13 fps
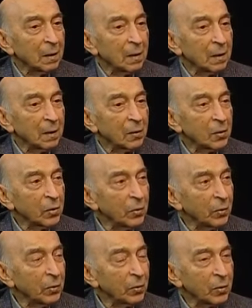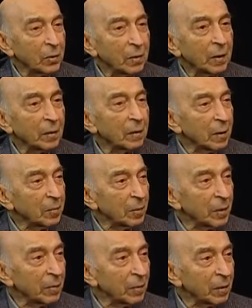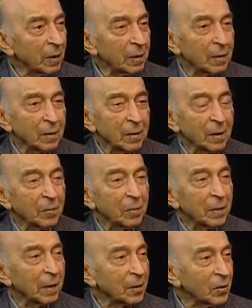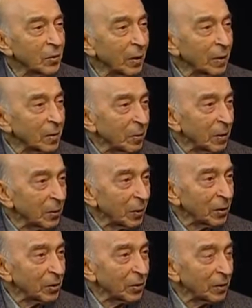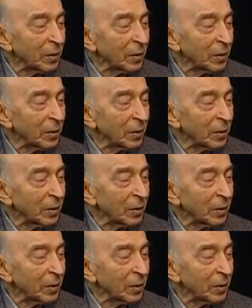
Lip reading: is used. Now let me give you another example. As you asked me a question,